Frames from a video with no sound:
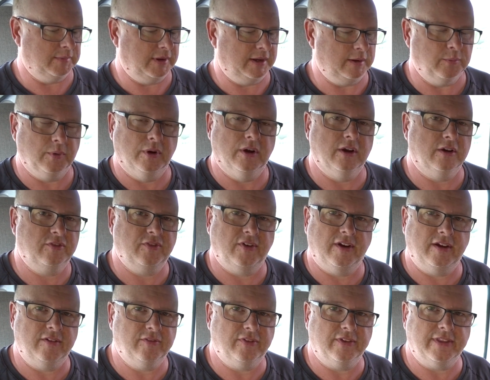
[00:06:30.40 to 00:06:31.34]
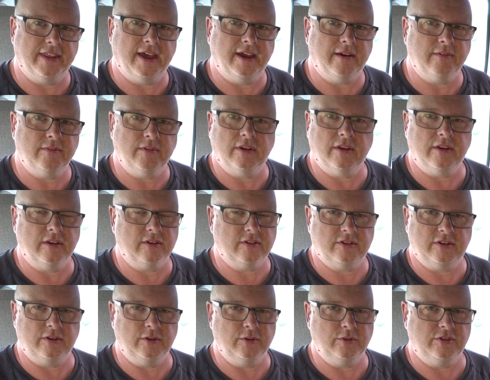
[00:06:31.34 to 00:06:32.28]
It worked fine for that,
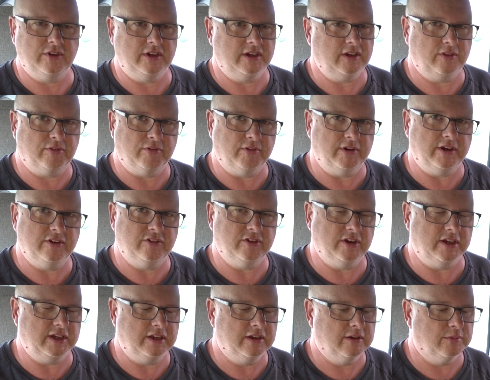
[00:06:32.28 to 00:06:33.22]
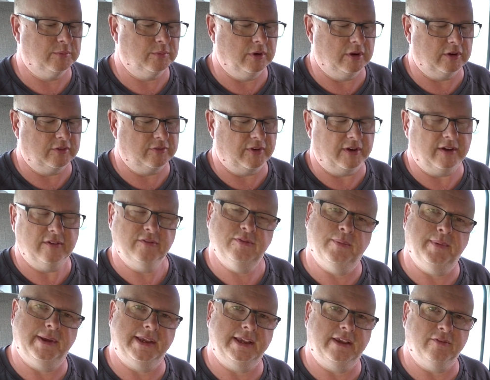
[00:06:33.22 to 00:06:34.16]
2G, 3G, worked fine
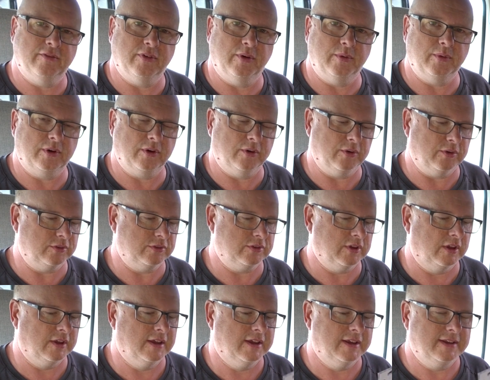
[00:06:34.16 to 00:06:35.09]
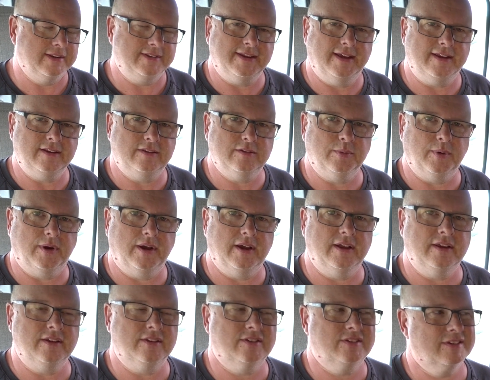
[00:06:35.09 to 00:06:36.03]
for making phone calls. Data
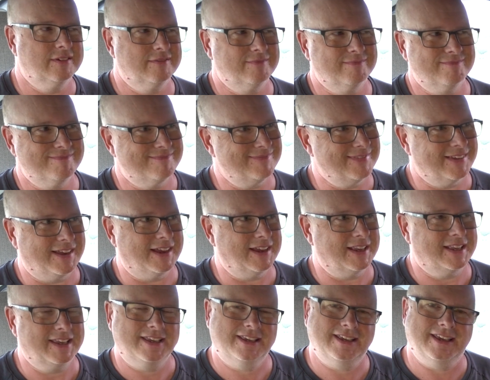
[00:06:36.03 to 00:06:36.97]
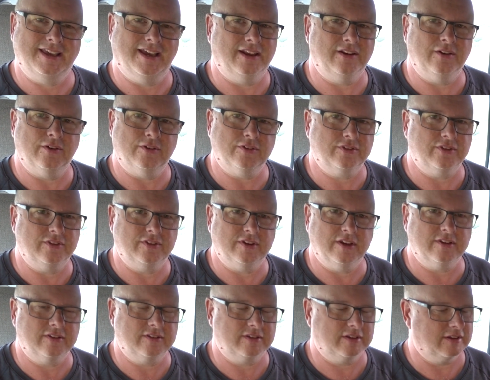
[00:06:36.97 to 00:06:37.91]
wise, I cannot
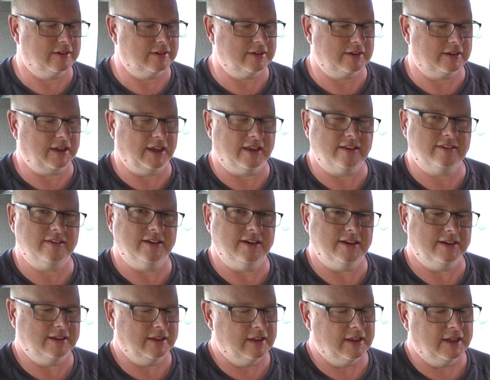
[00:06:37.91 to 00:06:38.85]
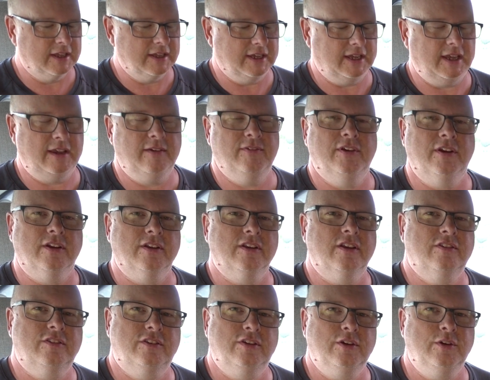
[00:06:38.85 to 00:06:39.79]
suggest getting it. Even on
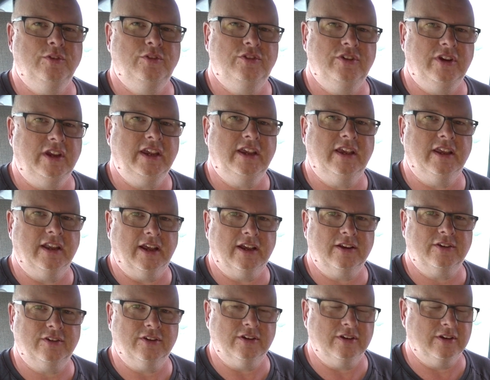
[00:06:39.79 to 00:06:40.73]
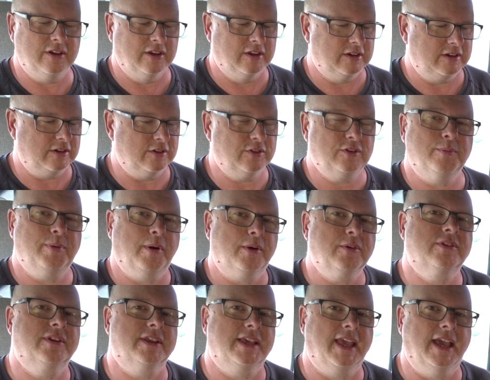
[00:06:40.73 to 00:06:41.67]
a 2G connection, you're
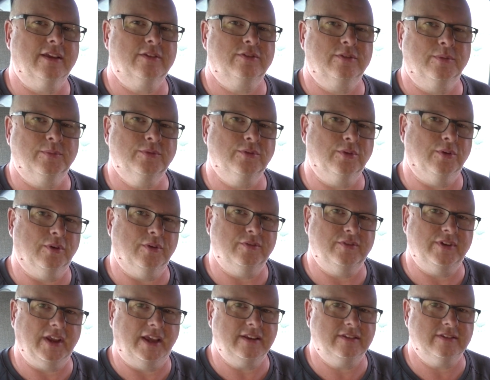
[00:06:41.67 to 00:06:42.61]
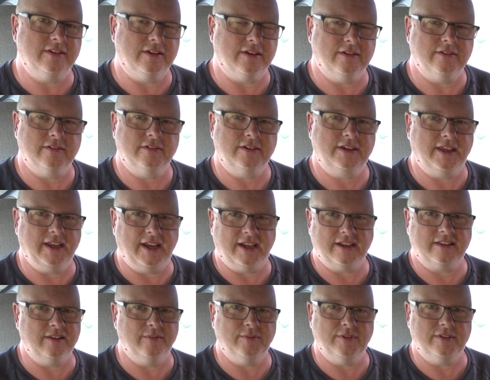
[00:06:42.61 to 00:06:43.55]
supposed to get some sort of data
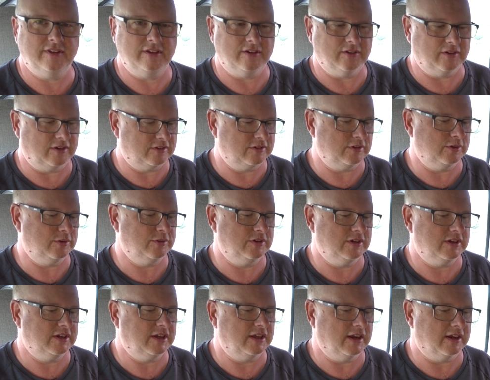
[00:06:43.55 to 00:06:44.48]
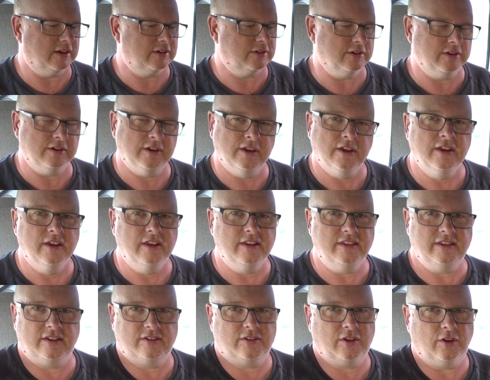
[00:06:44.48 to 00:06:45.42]
connectivity on a 2G connection.
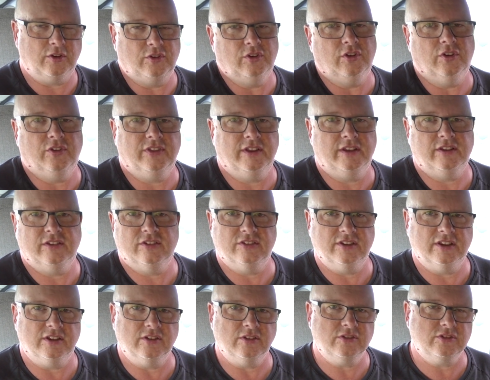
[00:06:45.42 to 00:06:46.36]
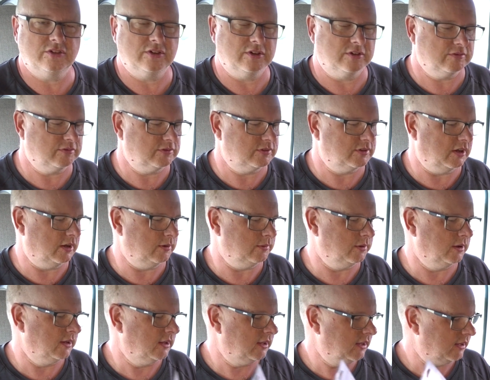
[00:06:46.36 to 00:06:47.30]
This got nothing, zilch.
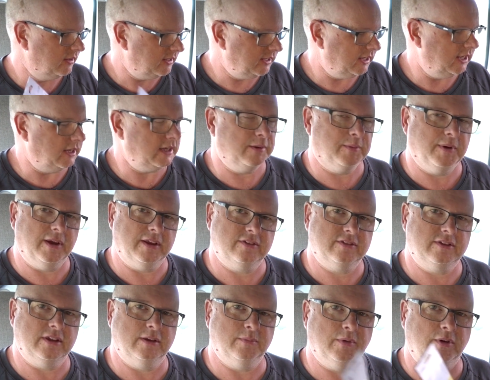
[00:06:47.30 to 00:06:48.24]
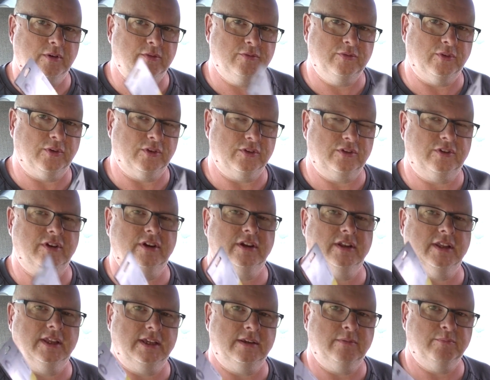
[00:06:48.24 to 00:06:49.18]
So the Anywhere SIM,
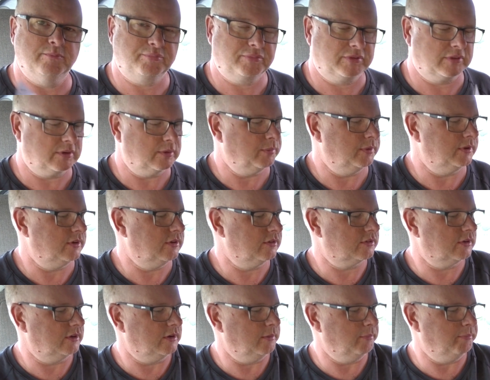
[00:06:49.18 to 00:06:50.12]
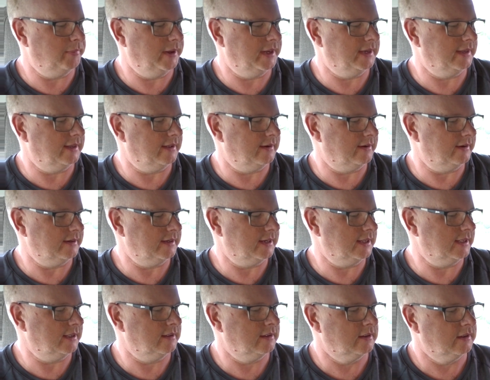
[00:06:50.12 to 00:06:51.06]
unfortunately, we're just going to bin that
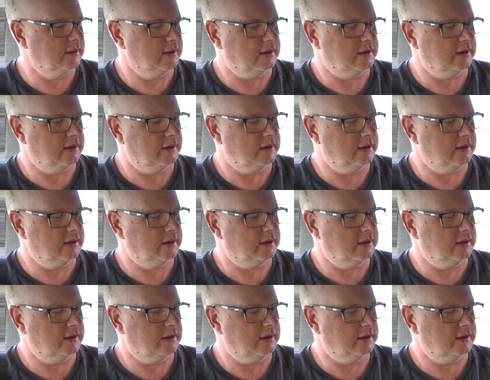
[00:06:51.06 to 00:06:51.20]
idea.